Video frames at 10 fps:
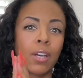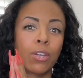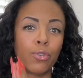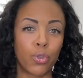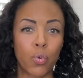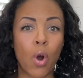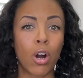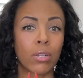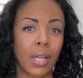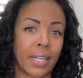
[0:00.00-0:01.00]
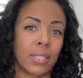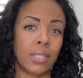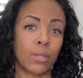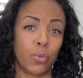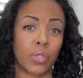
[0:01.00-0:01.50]
you are likely
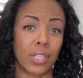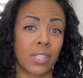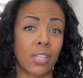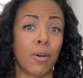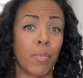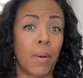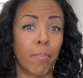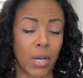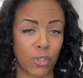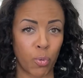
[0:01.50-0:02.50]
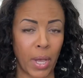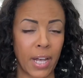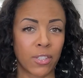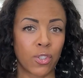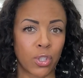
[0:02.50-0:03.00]
losing some muscle
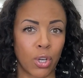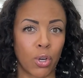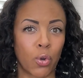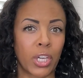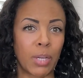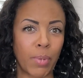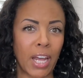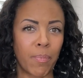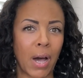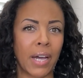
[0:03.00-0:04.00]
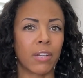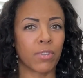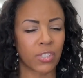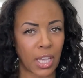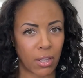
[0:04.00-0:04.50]
mass. So keep that in mind if the
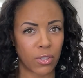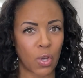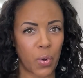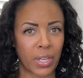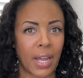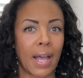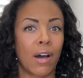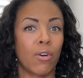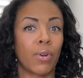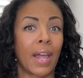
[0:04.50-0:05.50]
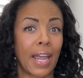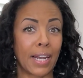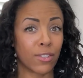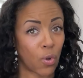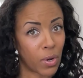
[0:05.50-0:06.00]
scale is going down, and
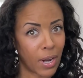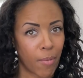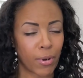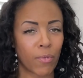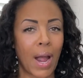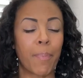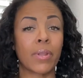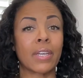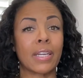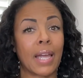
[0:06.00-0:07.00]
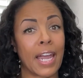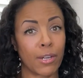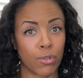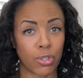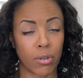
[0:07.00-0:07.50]
it's going down pretty rapidly, and
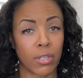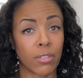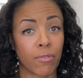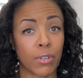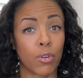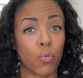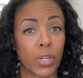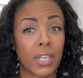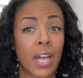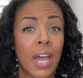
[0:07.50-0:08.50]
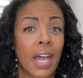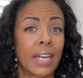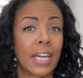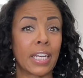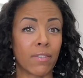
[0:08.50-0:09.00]
you're starting to feel weak, and
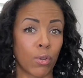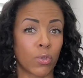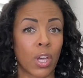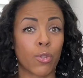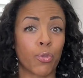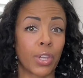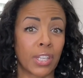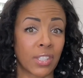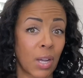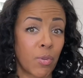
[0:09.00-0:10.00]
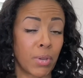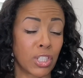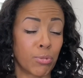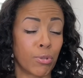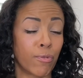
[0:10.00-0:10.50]
any of those other things that we
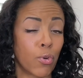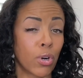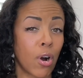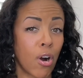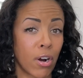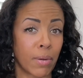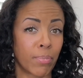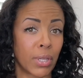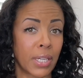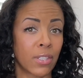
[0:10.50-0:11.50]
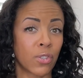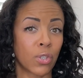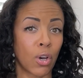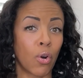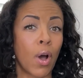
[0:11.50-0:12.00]
mentioned before are in place.
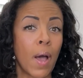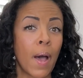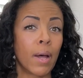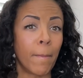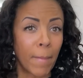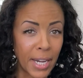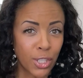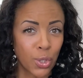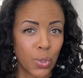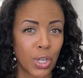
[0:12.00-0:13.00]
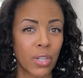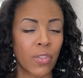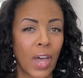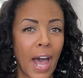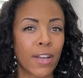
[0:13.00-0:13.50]
So make sure
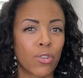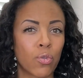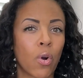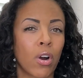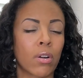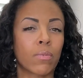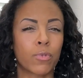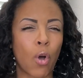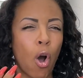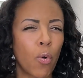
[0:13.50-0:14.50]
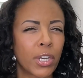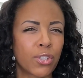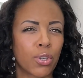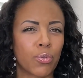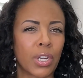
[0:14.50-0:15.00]
that you are always
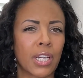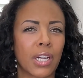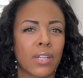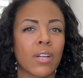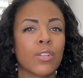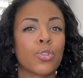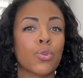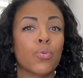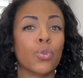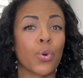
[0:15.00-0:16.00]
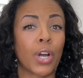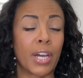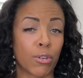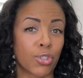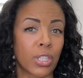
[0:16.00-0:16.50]
tuned in to your
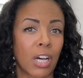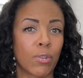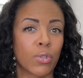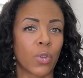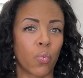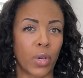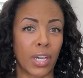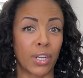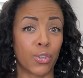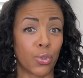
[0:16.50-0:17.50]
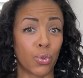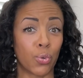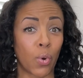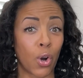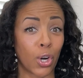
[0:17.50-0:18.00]
energy levels when
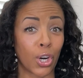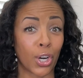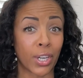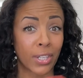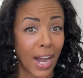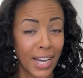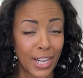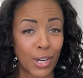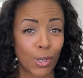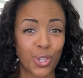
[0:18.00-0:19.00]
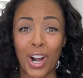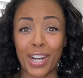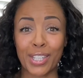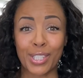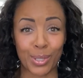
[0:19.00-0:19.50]
you are dieting or
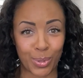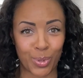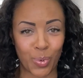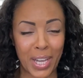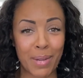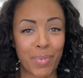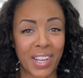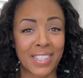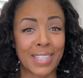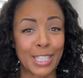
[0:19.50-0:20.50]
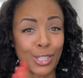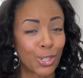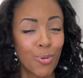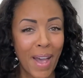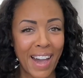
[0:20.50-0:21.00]
trying to lose weight, because they
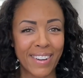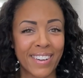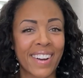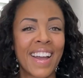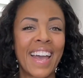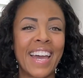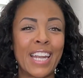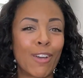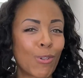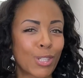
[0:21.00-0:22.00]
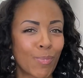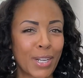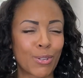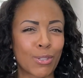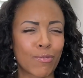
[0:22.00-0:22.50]
do matter. And if you're somebody
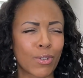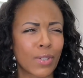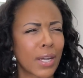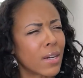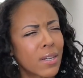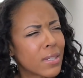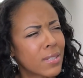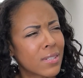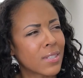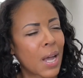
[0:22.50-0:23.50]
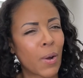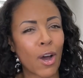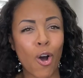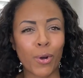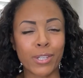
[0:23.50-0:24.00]
who just feels like, oh, this is just how I
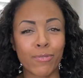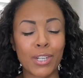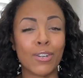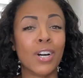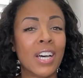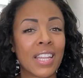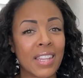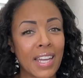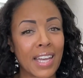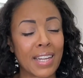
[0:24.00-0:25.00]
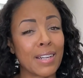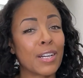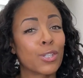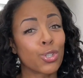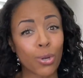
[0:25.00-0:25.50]
always feel, then
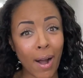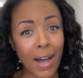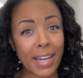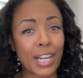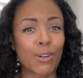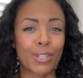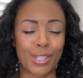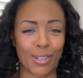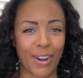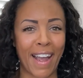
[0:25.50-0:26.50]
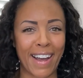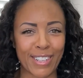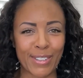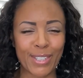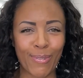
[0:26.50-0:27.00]
try increasing your
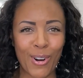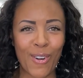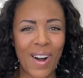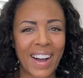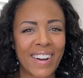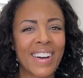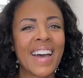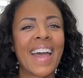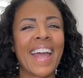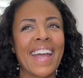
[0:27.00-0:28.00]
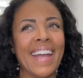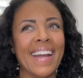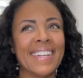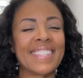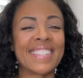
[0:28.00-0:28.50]
calories for a while
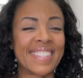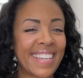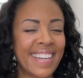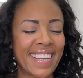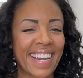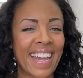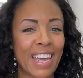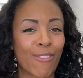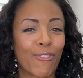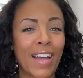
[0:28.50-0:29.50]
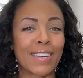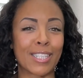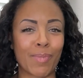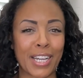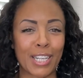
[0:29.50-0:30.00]
and seeing if that does
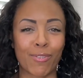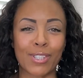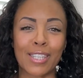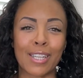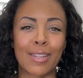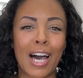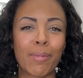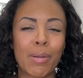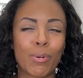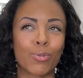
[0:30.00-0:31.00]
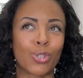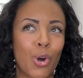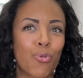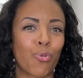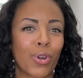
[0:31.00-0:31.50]
make a difference. Because a lot of people
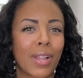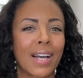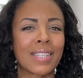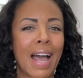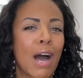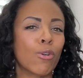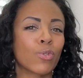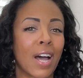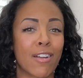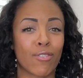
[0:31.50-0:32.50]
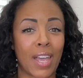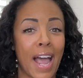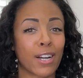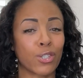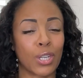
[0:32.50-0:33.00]
don't realize how tired they
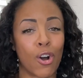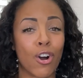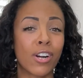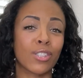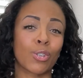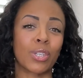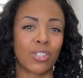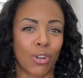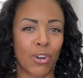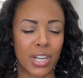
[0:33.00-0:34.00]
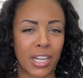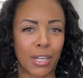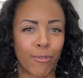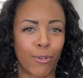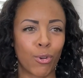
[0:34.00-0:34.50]
actually are until they start eating enough
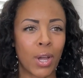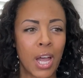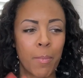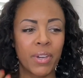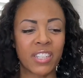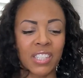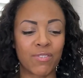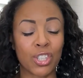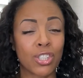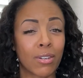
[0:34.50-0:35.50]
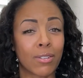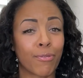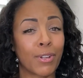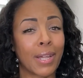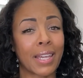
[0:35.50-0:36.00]
food, because they've just started to
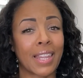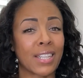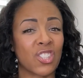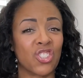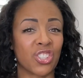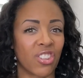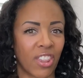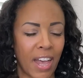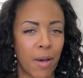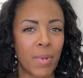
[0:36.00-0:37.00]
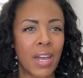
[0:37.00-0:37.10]
feel like that's just them,